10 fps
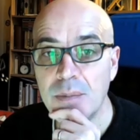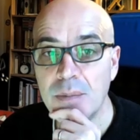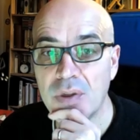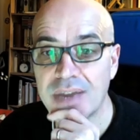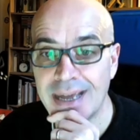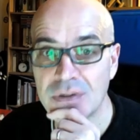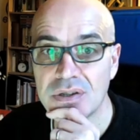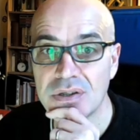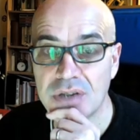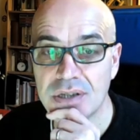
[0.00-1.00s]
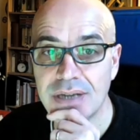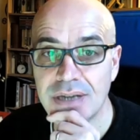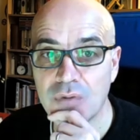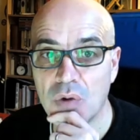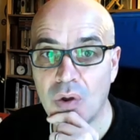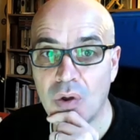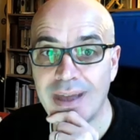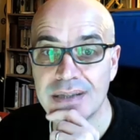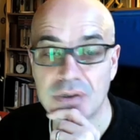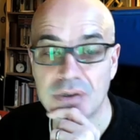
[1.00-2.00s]
But the council does have a role,
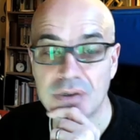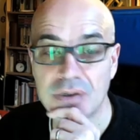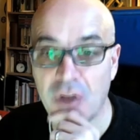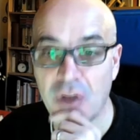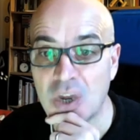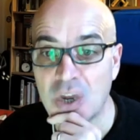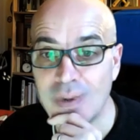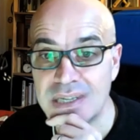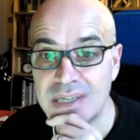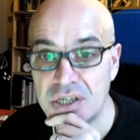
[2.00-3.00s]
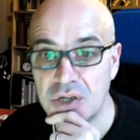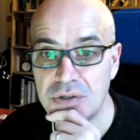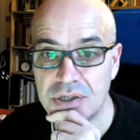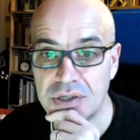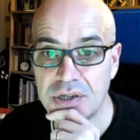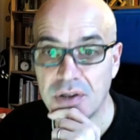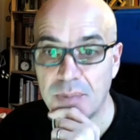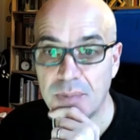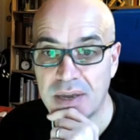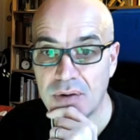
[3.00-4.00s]
as do other anchor institutions, you know, the
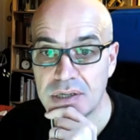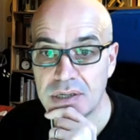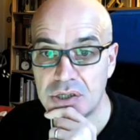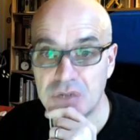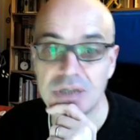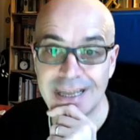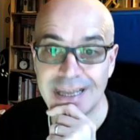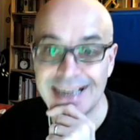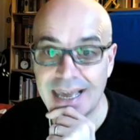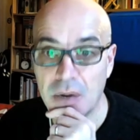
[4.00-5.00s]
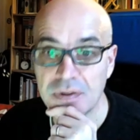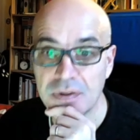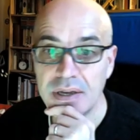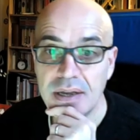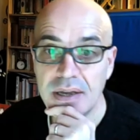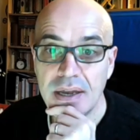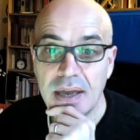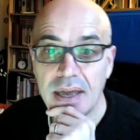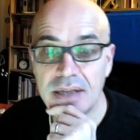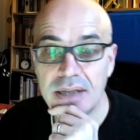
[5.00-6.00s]
bigger institutions like health,
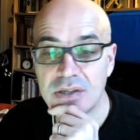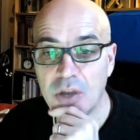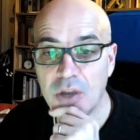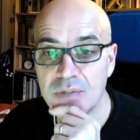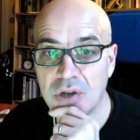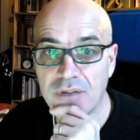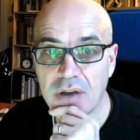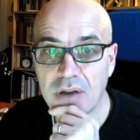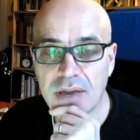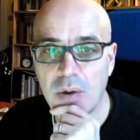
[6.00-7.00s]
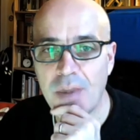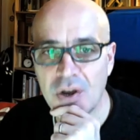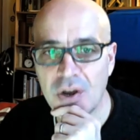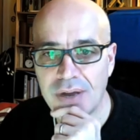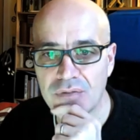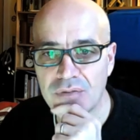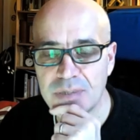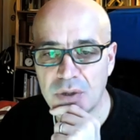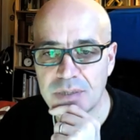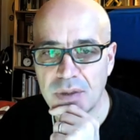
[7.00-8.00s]
in terms of, okay, we might not have
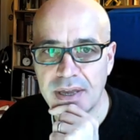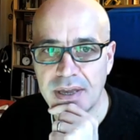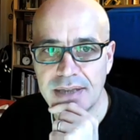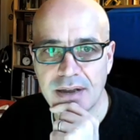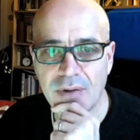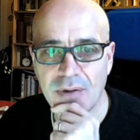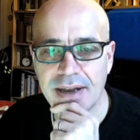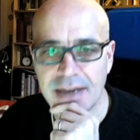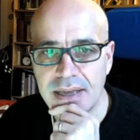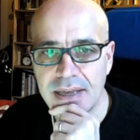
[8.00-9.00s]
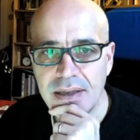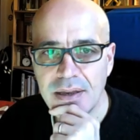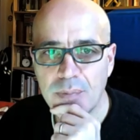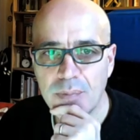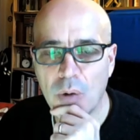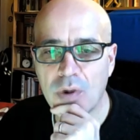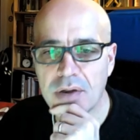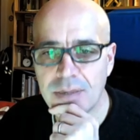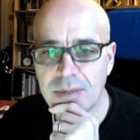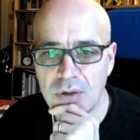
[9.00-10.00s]
responsibility directly, but we're a
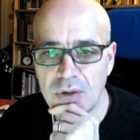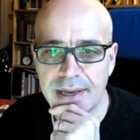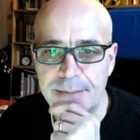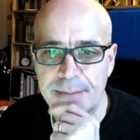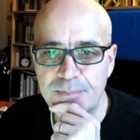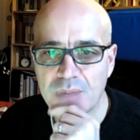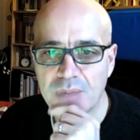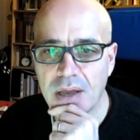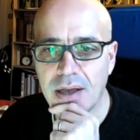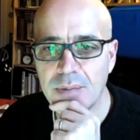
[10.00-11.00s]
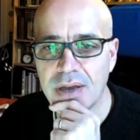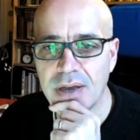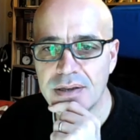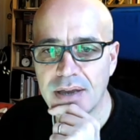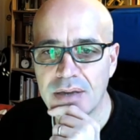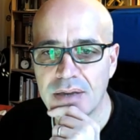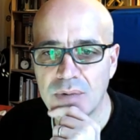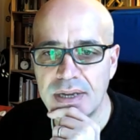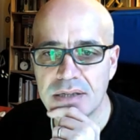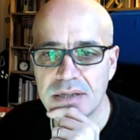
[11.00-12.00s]
community, and we
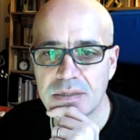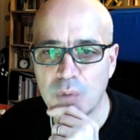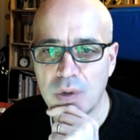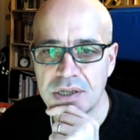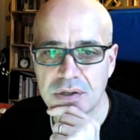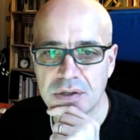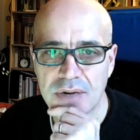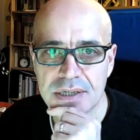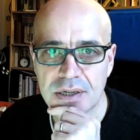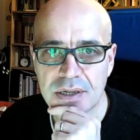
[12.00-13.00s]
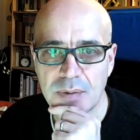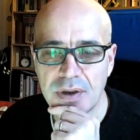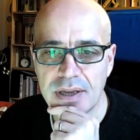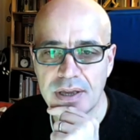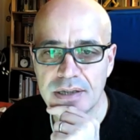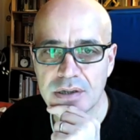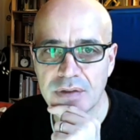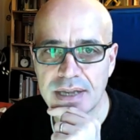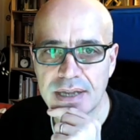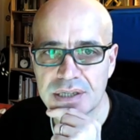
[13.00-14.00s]
need to support each other as a community. So
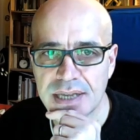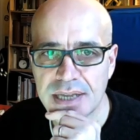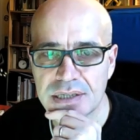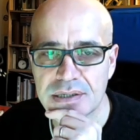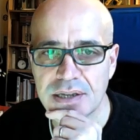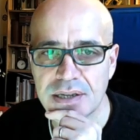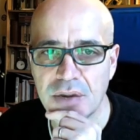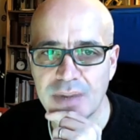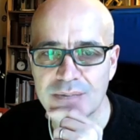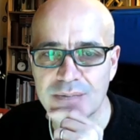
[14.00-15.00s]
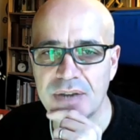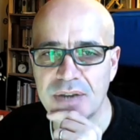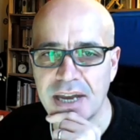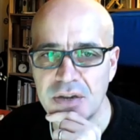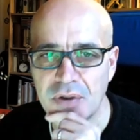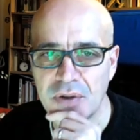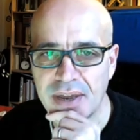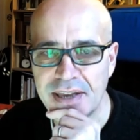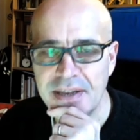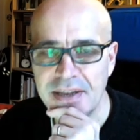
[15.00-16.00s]
that's what we're kind of
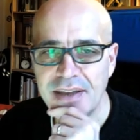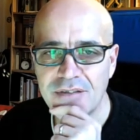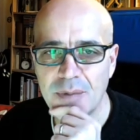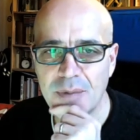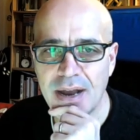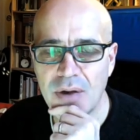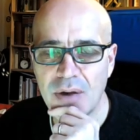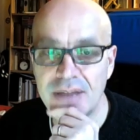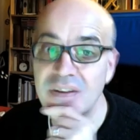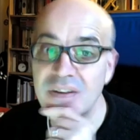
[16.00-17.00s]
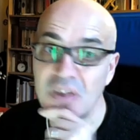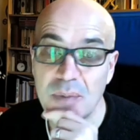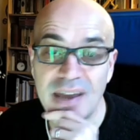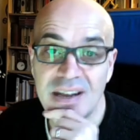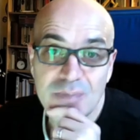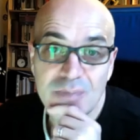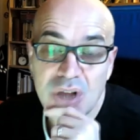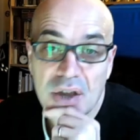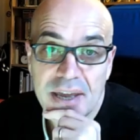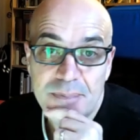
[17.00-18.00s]
doing from our end. The other bit, and I'll
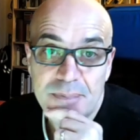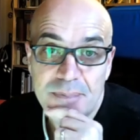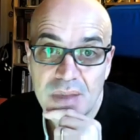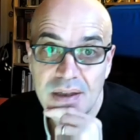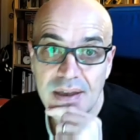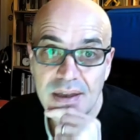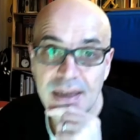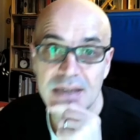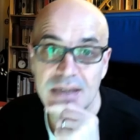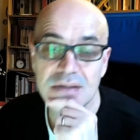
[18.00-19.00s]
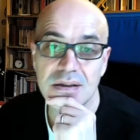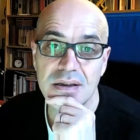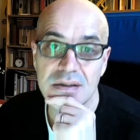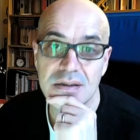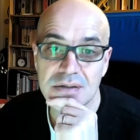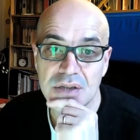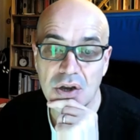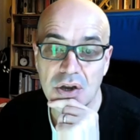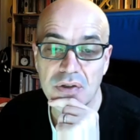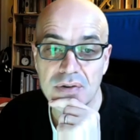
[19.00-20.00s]
plug it, is you
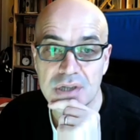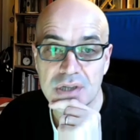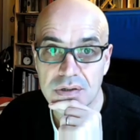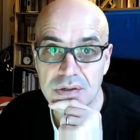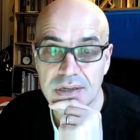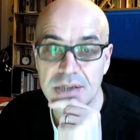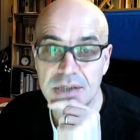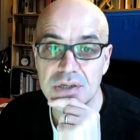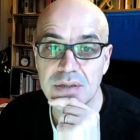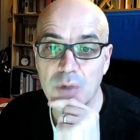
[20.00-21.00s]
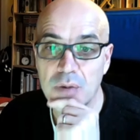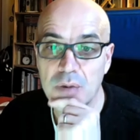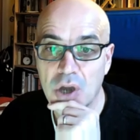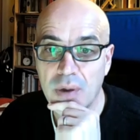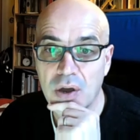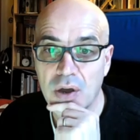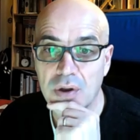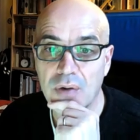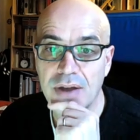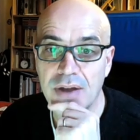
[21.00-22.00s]
know, there is a consultation at the moment going on
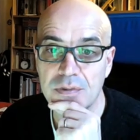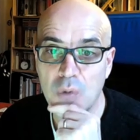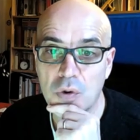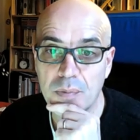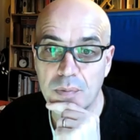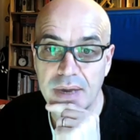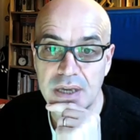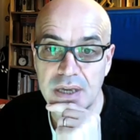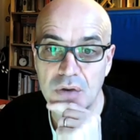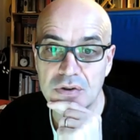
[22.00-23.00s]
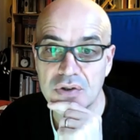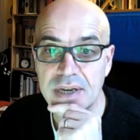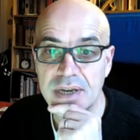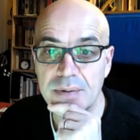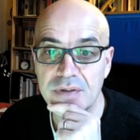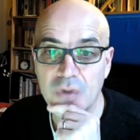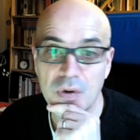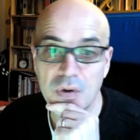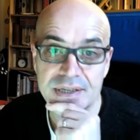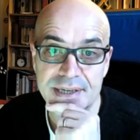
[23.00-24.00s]
around a Morecambe Bay Unitary
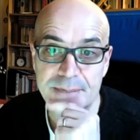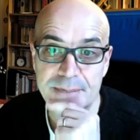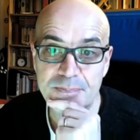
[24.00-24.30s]
Authority.